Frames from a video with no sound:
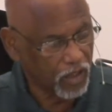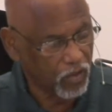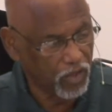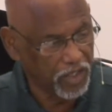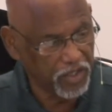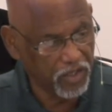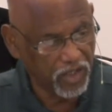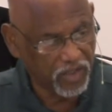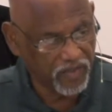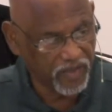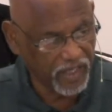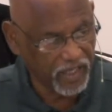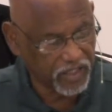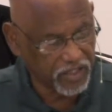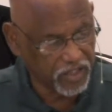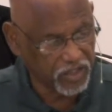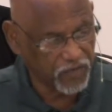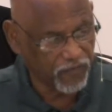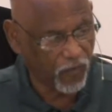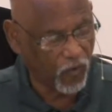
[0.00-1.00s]
I want you to
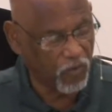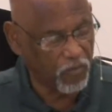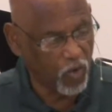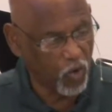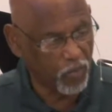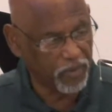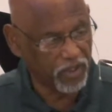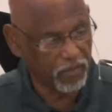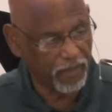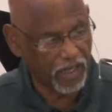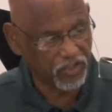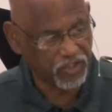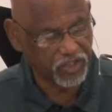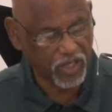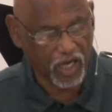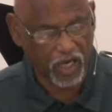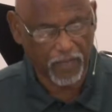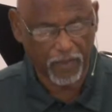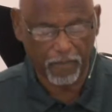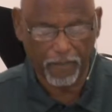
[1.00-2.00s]
think just for a moment about
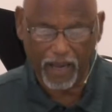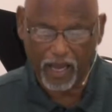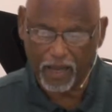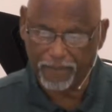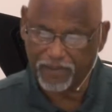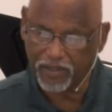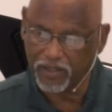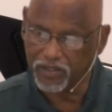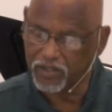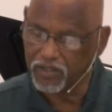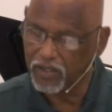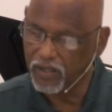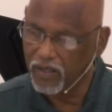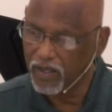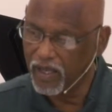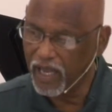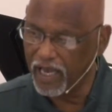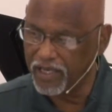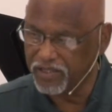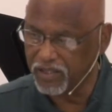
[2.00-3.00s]
John the Baptist
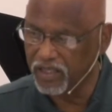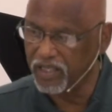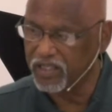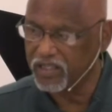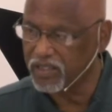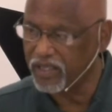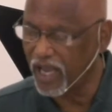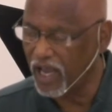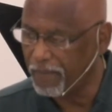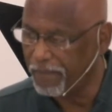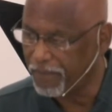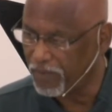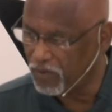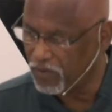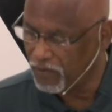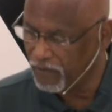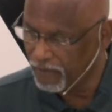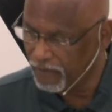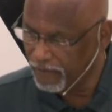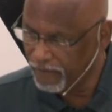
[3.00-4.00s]
as an
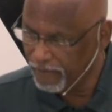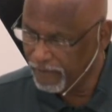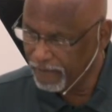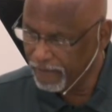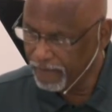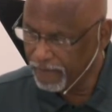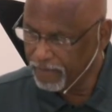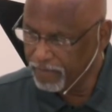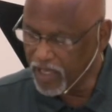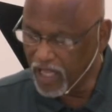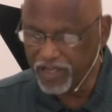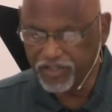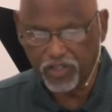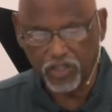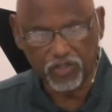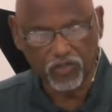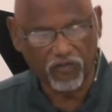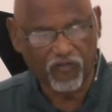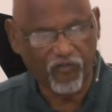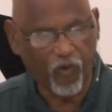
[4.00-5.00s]
example, not
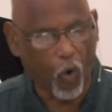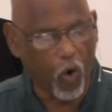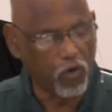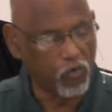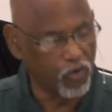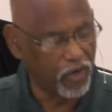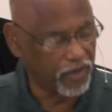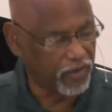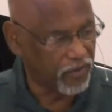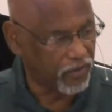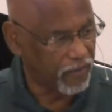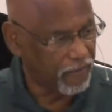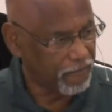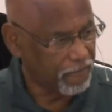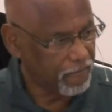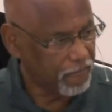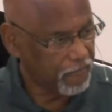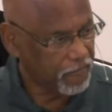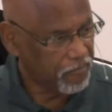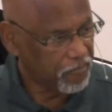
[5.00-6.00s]
just a forerunner,
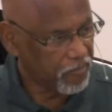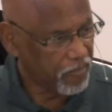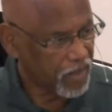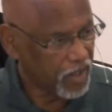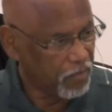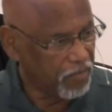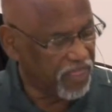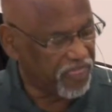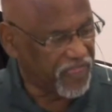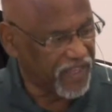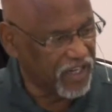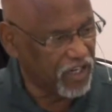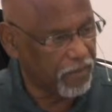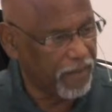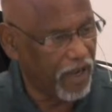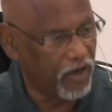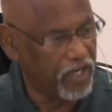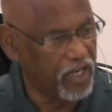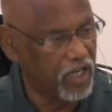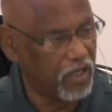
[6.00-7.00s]
but think
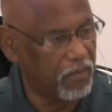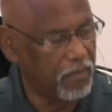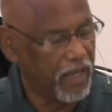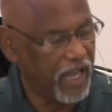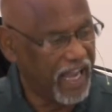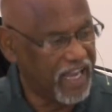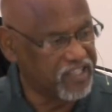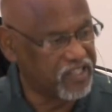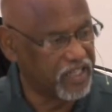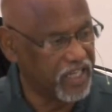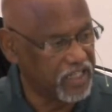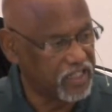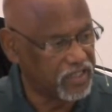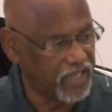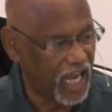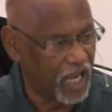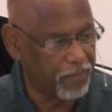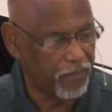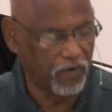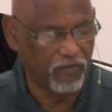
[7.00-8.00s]
about him as an
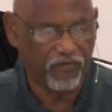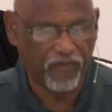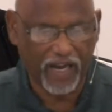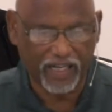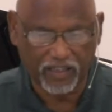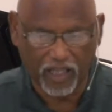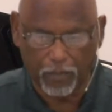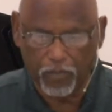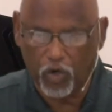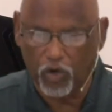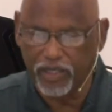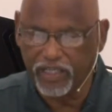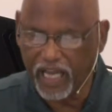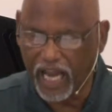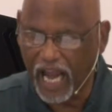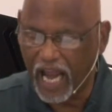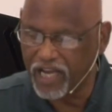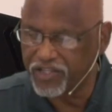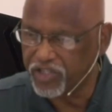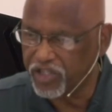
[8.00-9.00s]
example. In fact, I'm going
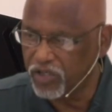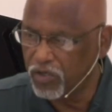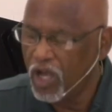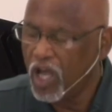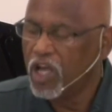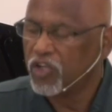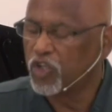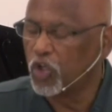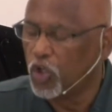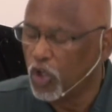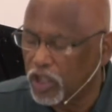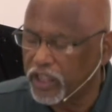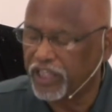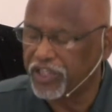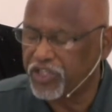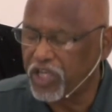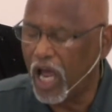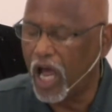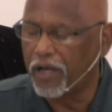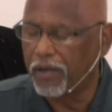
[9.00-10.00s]
to ask you to look
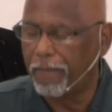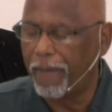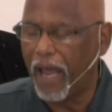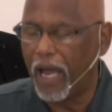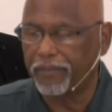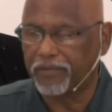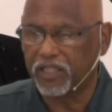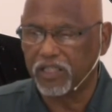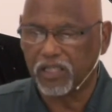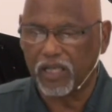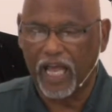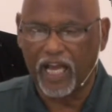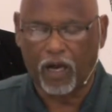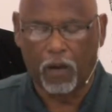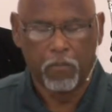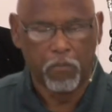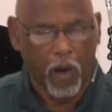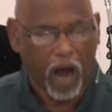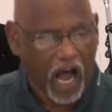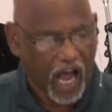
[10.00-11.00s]
at John the Baptist like
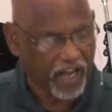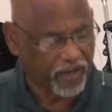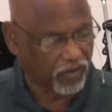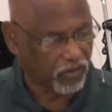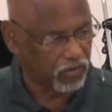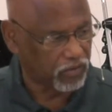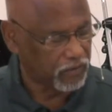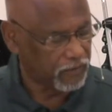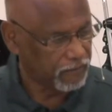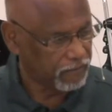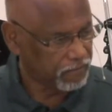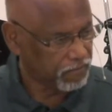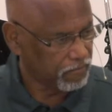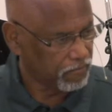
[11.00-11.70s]
a model